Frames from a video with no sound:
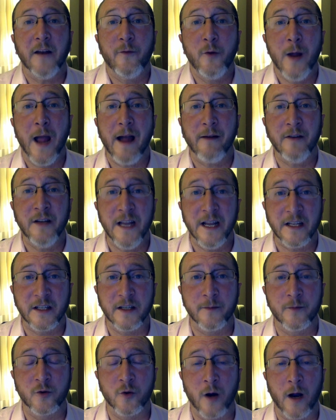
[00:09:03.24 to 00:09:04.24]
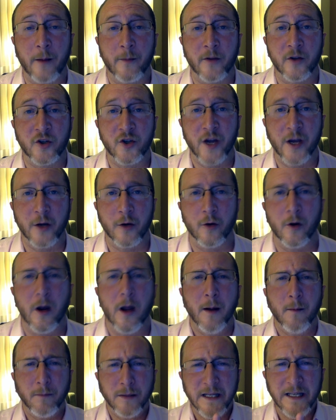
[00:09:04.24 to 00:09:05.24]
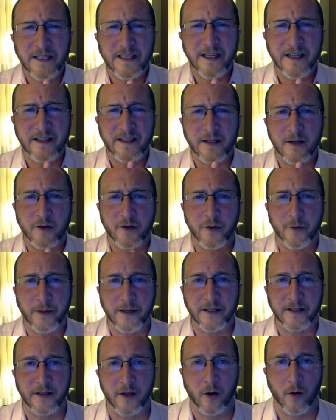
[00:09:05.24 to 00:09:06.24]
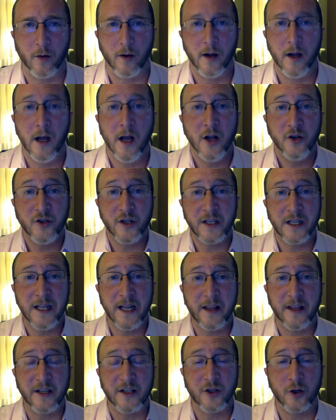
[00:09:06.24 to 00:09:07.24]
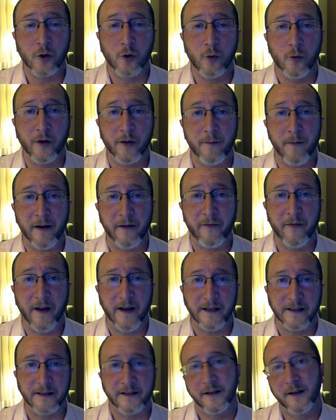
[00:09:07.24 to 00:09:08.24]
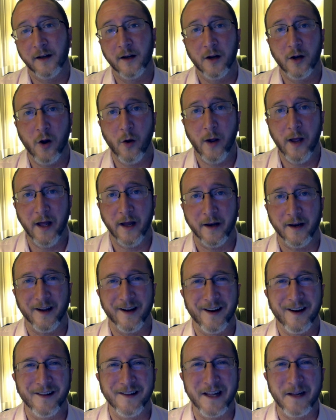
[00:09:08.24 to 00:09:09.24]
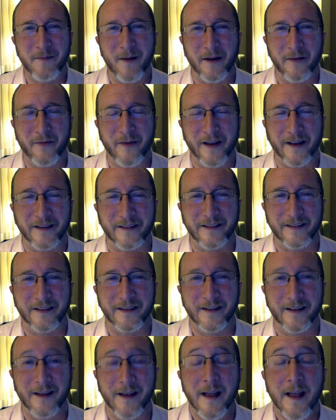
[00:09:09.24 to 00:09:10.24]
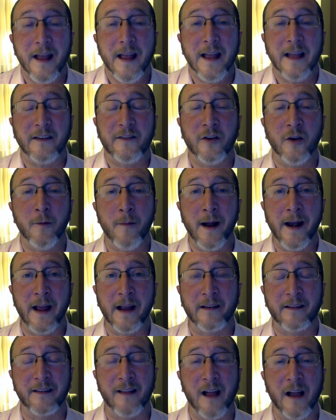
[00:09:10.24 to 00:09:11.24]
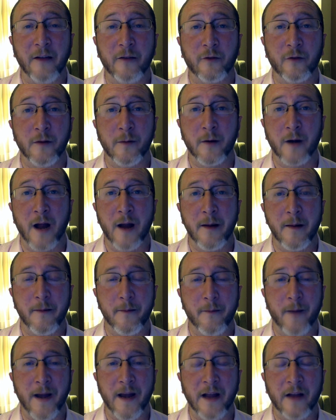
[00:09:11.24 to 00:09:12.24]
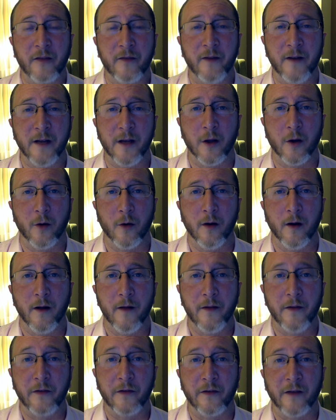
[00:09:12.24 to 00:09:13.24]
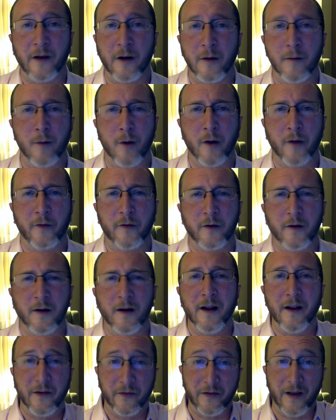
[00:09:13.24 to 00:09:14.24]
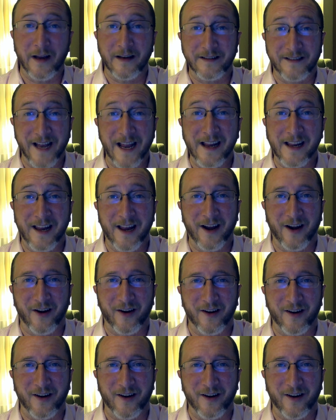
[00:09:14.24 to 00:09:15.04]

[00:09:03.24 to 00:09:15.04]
if you haven't yet subscribed to the channel, please consider doing so. Just click the circle with my face. Go ahead, click my face. Until my next live stream or my next video, this is Aaron Boster saying take care.